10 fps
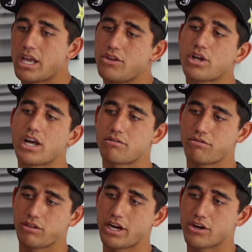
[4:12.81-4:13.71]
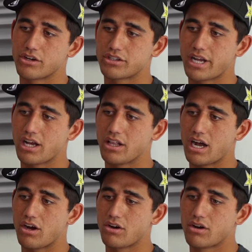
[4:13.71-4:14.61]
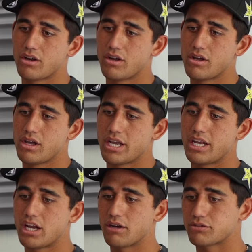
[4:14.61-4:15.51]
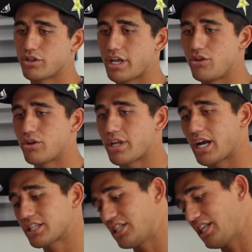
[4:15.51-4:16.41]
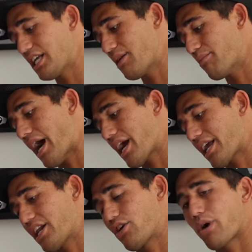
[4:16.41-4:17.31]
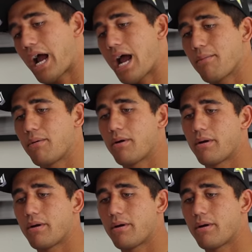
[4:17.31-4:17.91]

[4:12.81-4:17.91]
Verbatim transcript: and you kind of flare your tail out enough so that you can actually lean back and grab